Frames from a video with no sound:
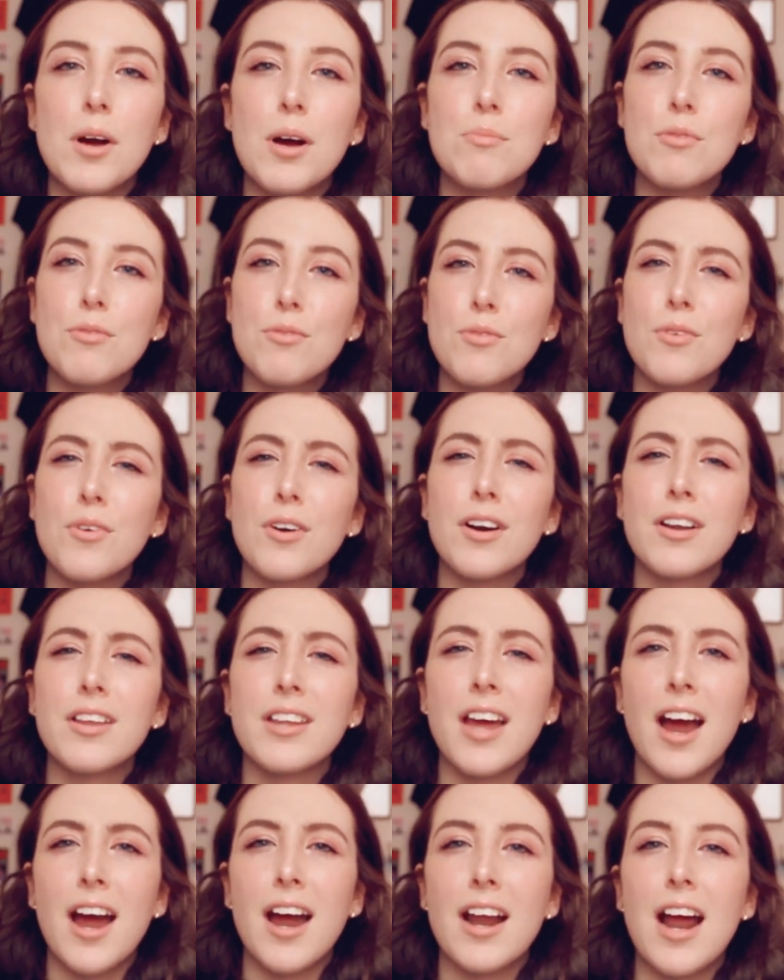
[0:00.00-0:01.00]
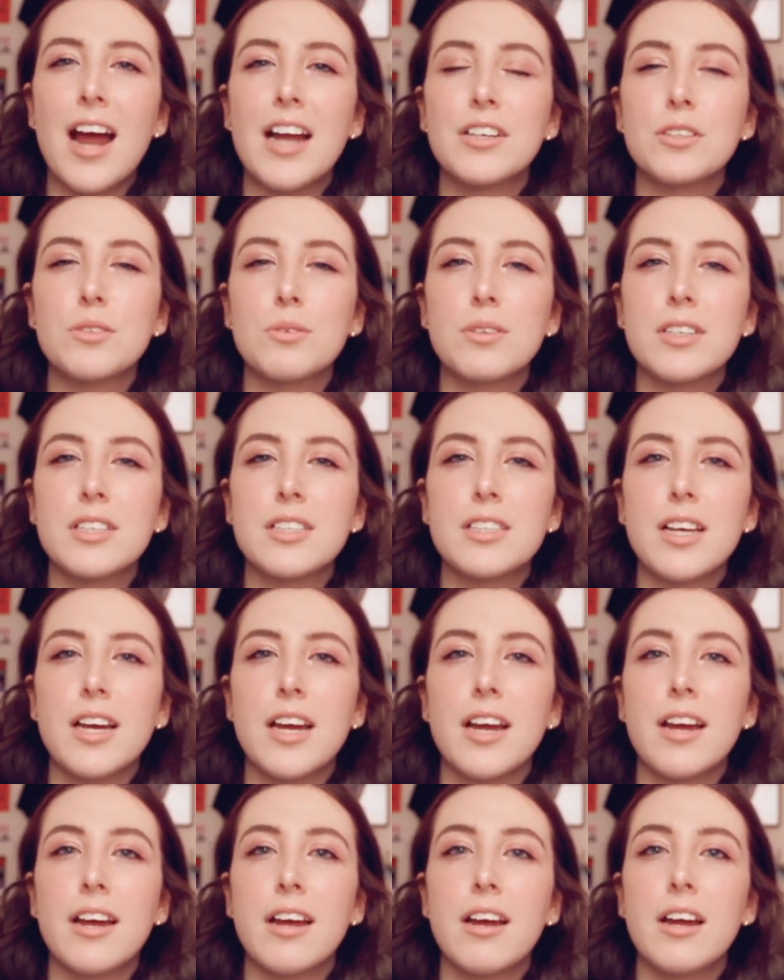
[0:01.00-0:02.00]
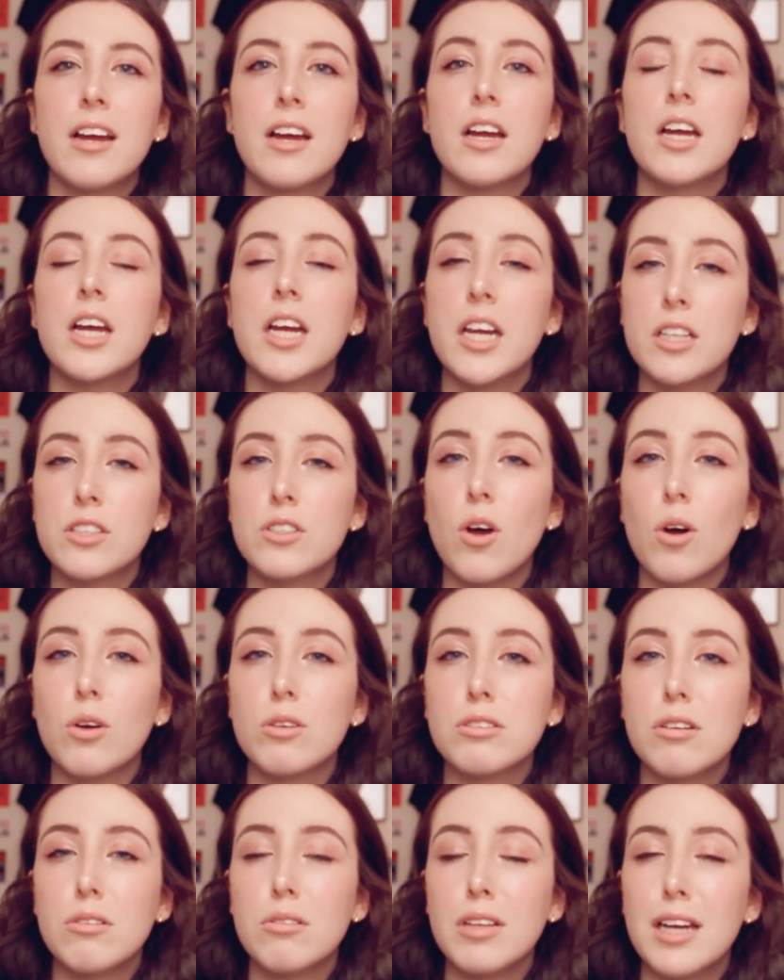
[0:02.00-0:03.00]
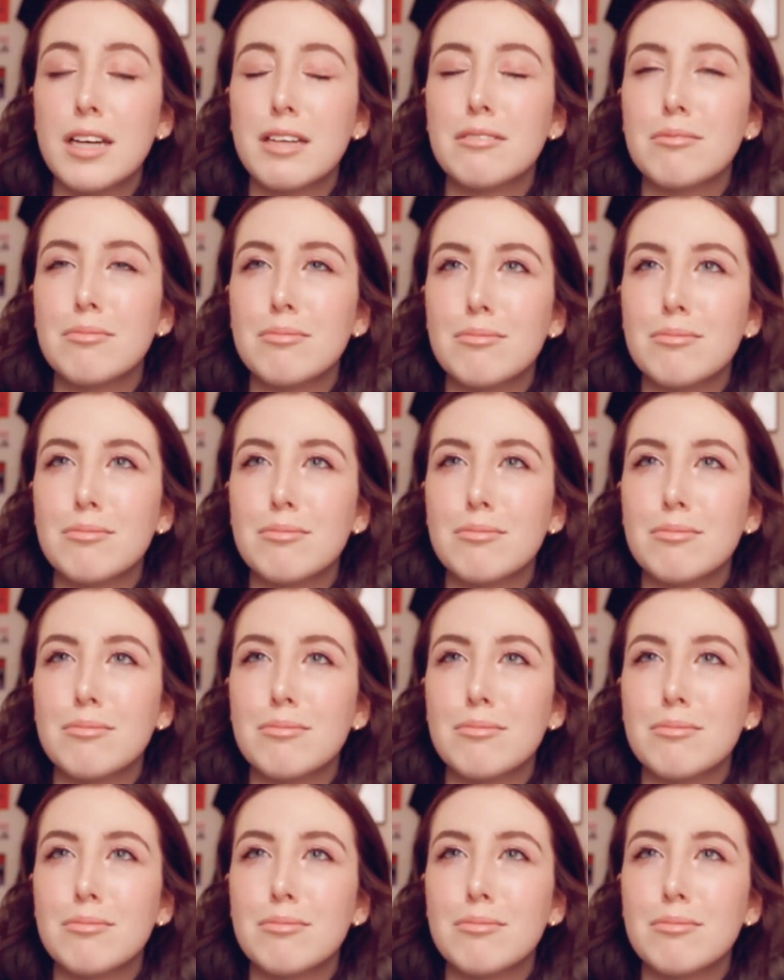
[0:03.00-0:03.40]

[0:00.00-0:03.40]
but before that, I just wanna say it's also like